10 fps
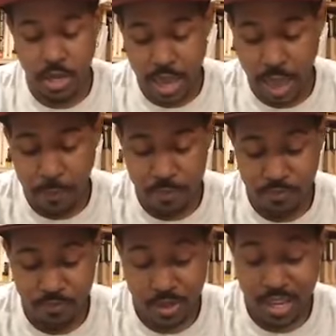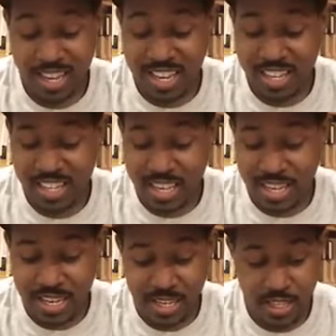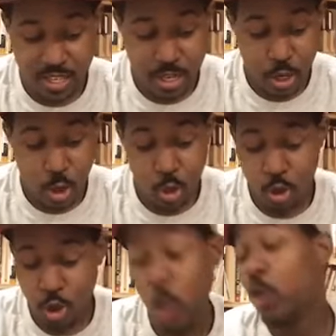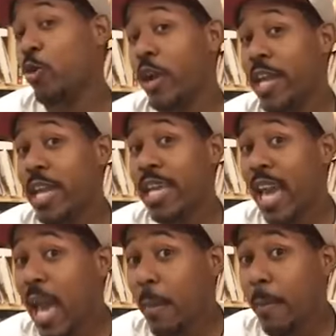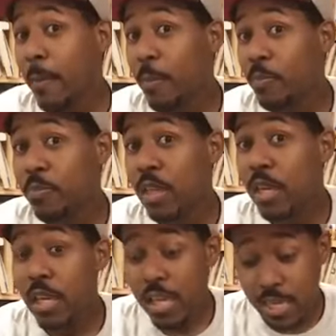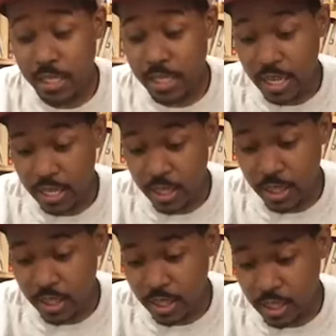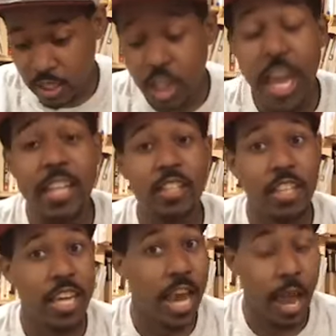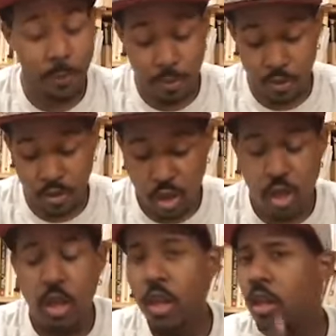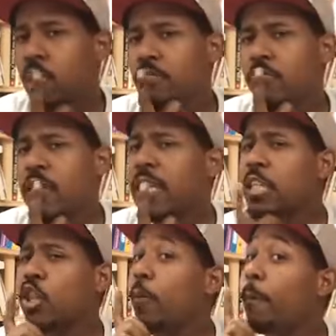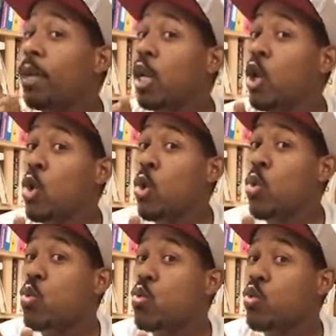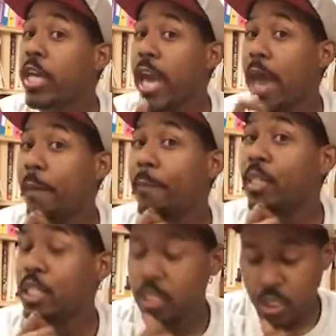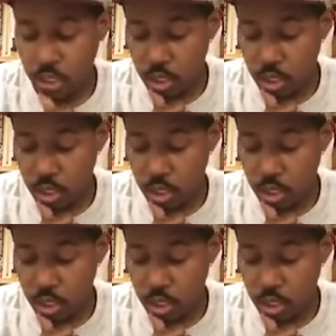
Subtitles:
cap? Is it the gray cap? Is it the checked cap? Is it the blue caps?